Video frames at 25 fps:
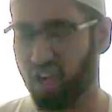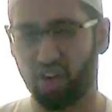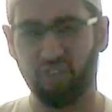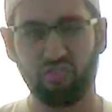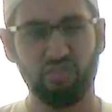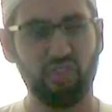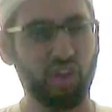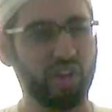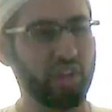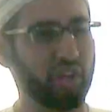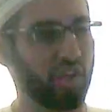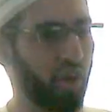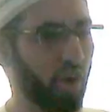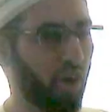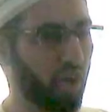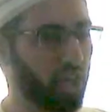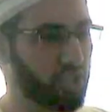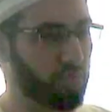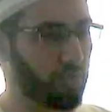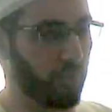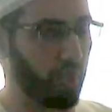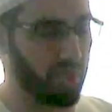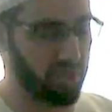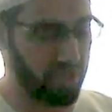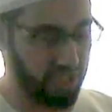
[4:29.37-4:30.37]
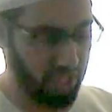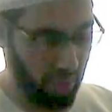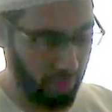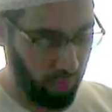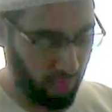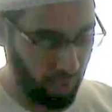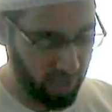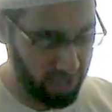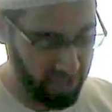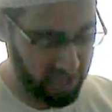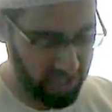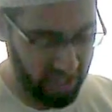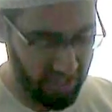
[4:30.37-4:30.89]
A very harsh person, a
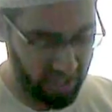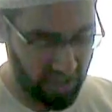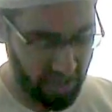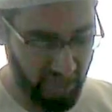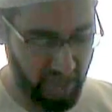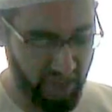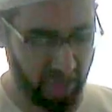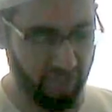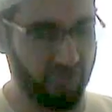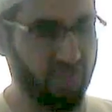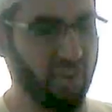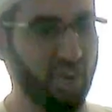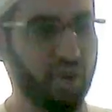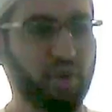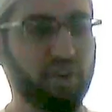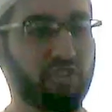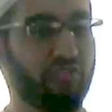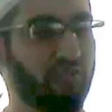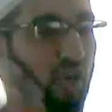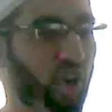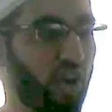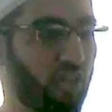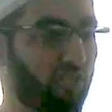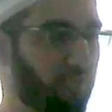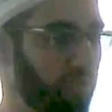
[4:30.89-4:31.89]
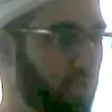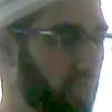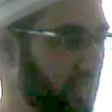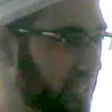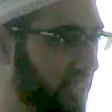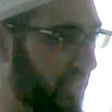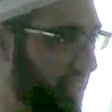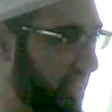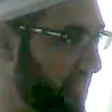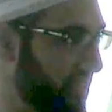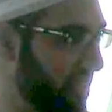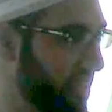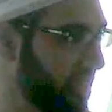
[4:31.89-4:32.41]
person very far from the
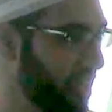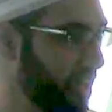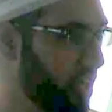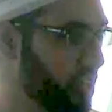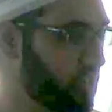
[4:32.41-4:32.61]
deen.